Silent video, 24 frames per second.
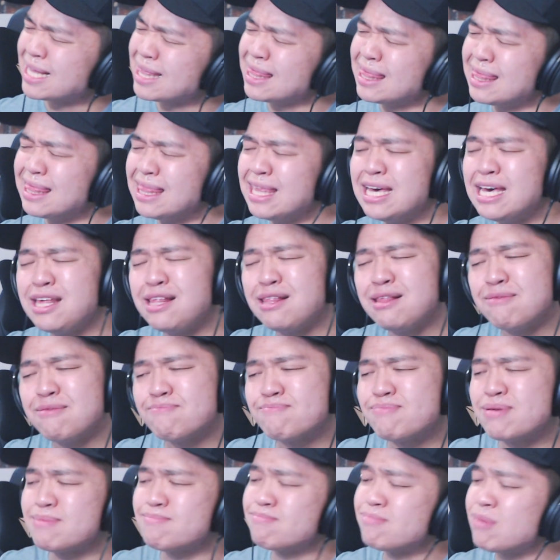little
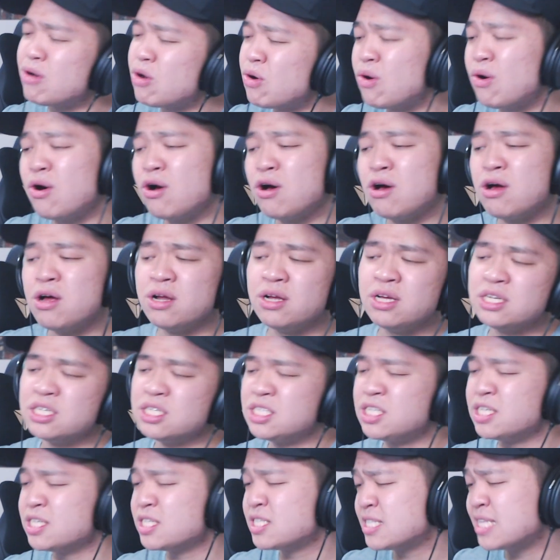bit more,
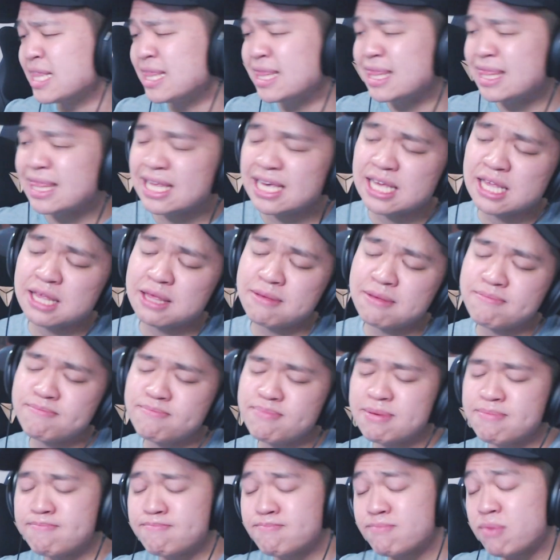just a little
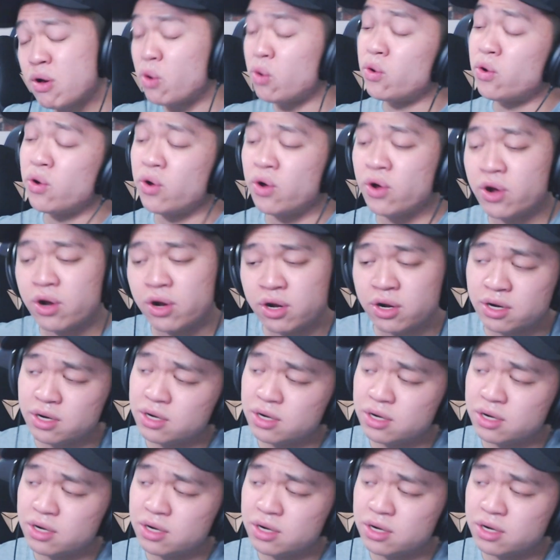bit more.